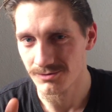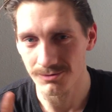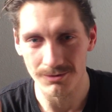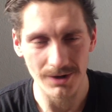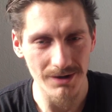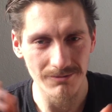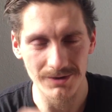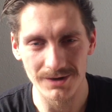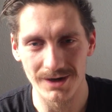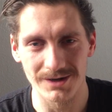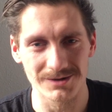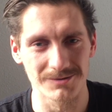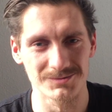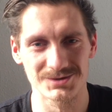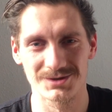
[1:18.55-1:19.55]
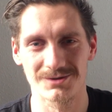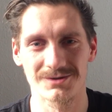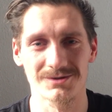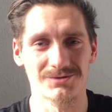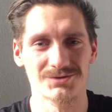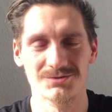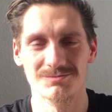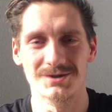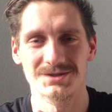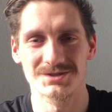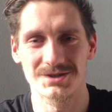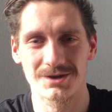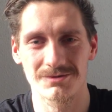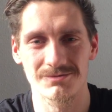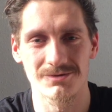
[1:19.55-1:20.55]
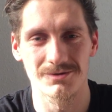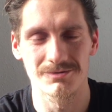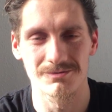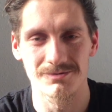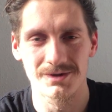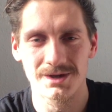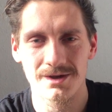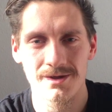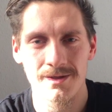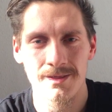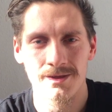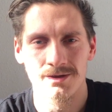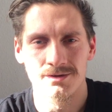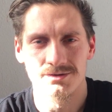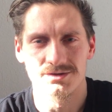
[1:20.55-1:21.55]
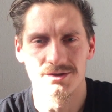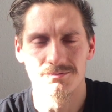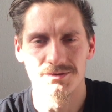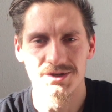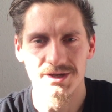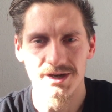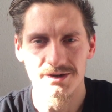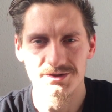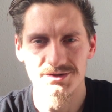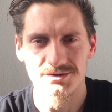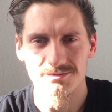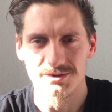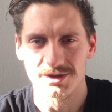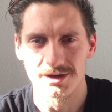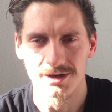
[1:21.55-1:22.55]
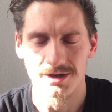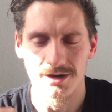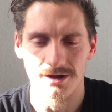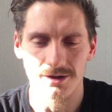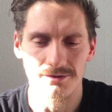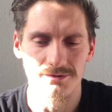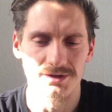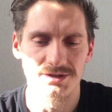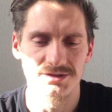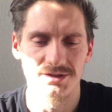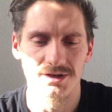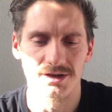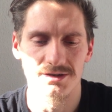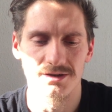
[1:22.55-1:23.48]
whoever I am talking to, myself or somebody else, but I always